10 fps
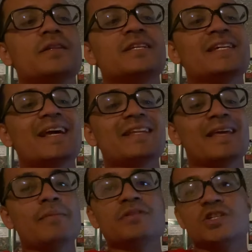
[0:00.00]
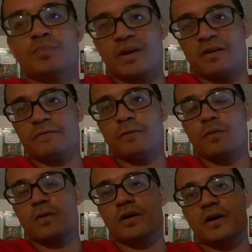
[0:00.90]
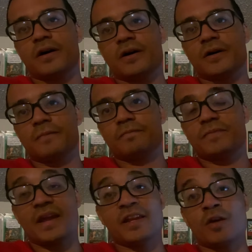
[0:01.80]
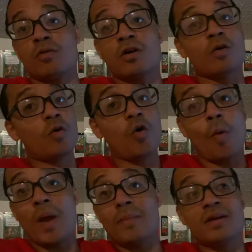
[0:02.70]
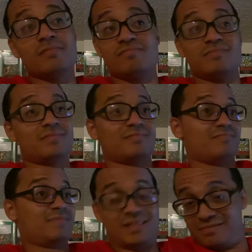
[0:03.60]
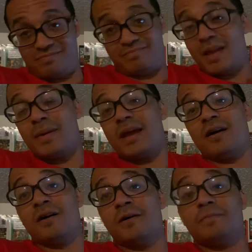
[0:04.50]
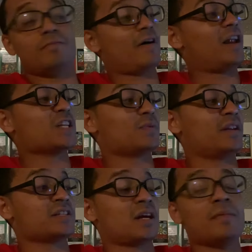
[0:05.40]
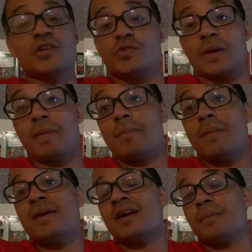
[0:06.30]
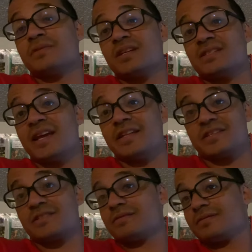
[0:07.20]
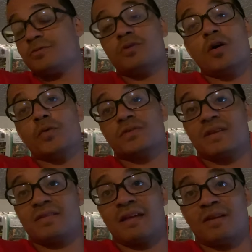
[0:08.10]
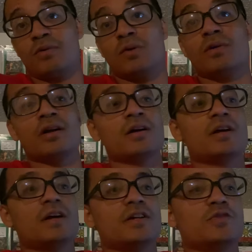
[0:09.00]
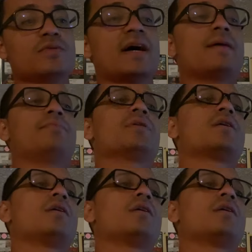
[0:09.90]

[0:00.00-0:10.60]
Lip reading: to get him to Japan for Andy Hiraoka. Or maybe Valenzuela doesn't come to Japan. Maybe he comes to the States. Who knows if they really want to do that. But,